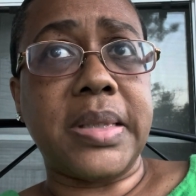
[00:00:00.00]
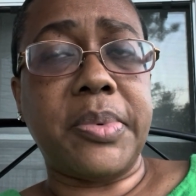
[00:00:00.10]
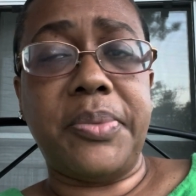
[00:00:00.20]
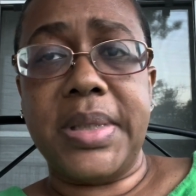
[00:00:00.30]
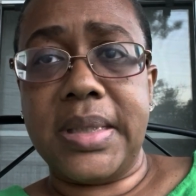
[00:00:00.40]

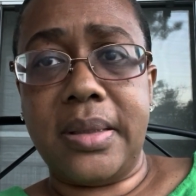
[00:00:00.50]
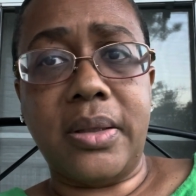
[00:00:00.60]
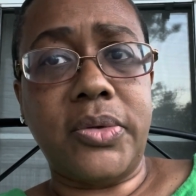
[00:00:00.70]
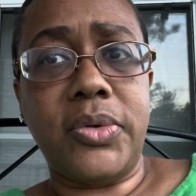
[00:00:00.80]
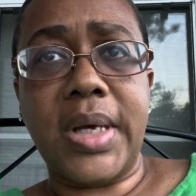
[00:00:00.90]
But we said, no,
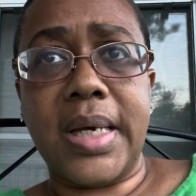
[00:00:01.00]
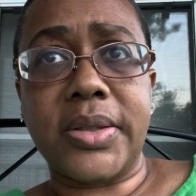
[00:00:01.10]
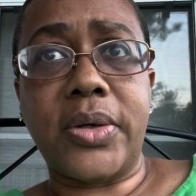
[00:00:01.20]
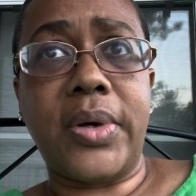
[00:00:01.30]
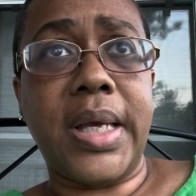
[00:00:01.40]
you guys
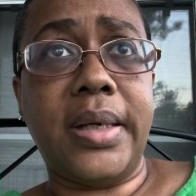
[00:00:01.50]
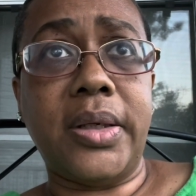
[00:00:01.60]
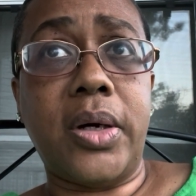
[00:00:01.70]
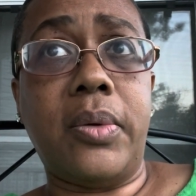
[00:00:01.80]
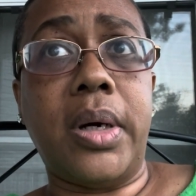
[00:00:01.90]
go ahead and
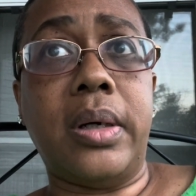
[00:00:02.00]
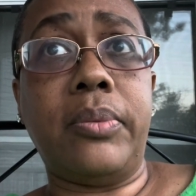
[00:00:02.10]
go up.